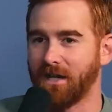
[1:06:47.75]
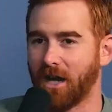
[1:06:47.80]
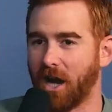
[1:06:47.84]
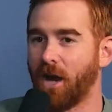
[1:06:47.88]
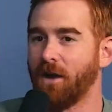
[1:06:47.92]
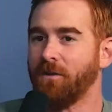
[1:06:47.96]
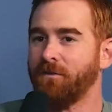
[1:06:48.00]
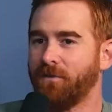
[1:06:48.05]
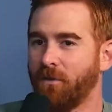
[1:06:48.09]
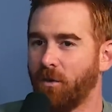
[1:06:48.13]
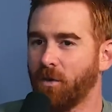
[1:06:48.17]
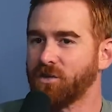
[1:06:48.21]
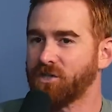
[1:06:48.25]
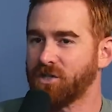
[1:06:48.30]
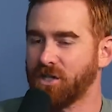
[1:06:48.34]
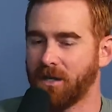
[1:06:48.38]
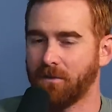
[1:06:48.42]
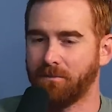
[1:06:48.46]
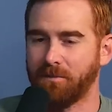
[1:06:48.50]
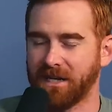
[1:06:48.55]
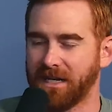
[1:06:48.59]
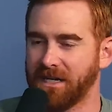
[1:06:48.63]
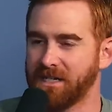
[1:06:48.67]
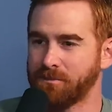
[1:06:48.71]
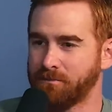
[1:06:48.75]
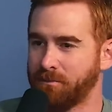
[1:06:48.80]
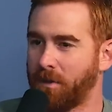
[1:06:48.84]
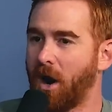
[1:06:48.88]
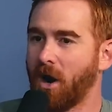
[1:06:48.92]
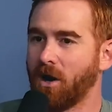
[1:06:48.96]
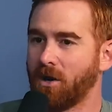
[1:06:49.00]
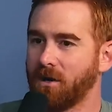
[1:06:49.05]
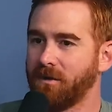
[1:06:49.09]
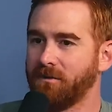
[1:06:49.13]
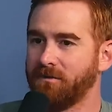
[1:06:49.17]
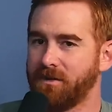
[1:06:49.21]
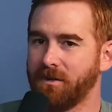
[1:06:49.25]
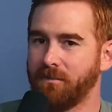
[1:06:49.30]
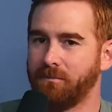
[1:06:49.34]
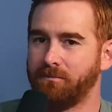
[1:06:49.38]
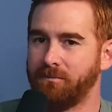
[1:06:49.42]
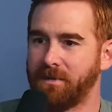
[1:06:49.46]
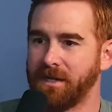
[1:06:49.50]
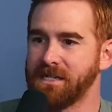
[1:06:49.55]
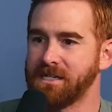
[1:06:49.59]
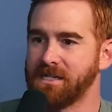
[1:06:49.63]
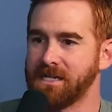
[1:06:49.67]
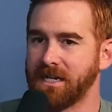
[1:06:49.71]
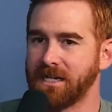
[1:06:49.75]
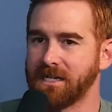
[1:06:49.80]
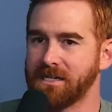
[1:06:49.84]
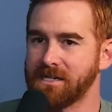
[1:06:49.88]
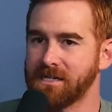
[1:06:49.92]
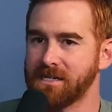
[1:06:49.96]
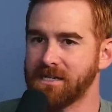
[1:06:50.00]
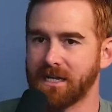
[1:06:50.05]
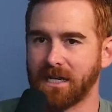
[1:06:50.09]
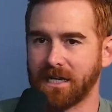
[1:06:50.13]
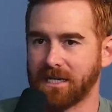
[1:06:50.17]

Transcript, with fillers: unfortunate, but it's part of the business.